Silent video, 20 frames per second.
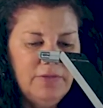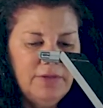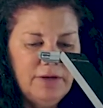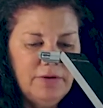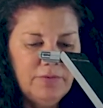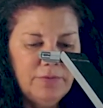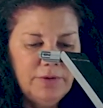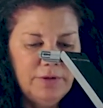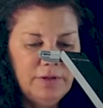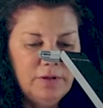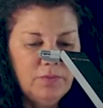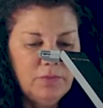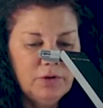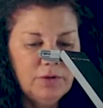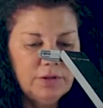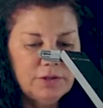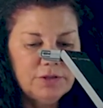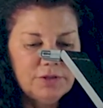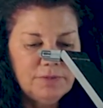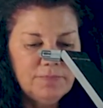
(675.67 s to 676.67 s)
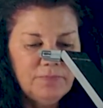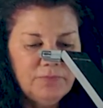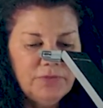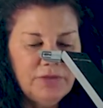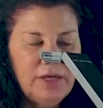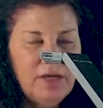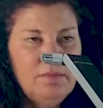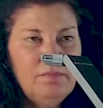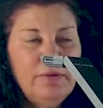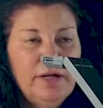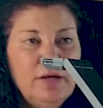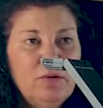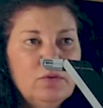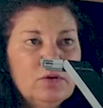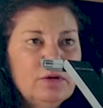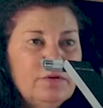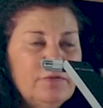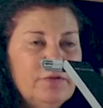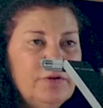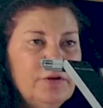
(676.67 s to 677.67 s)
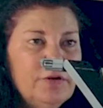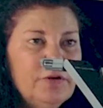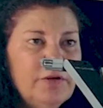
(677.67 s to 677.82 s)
that really worked. That might work for your